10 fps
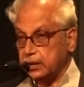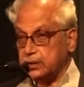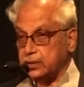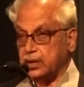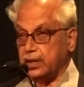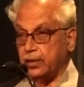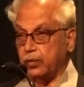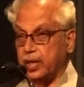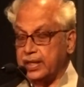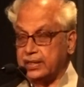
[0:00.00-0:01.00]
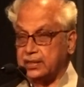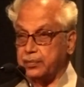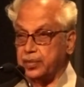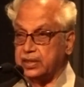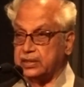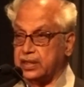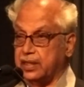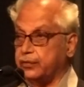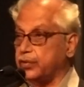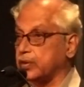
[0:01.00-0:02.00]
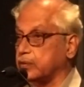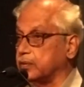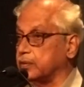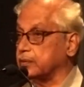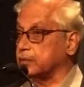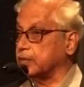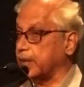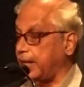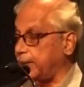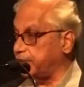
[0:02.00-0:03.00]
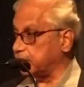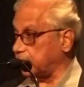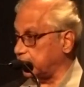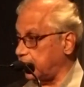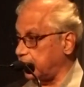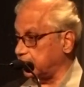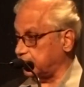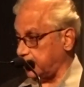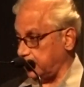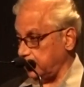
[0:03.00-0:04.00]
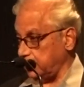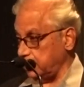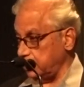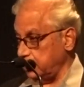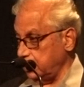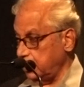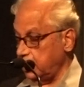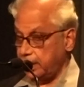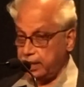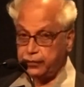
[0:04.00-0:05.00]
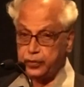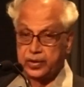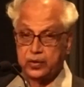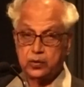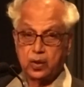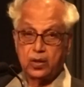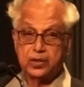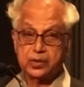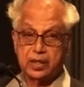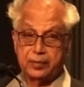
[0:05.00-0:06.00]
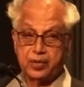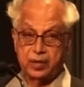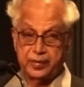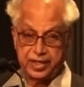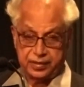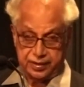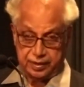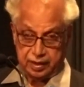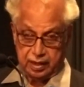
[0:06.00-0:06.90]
So the one example is that if we could, could have the Chandrayaan 3, if we could also have COVID,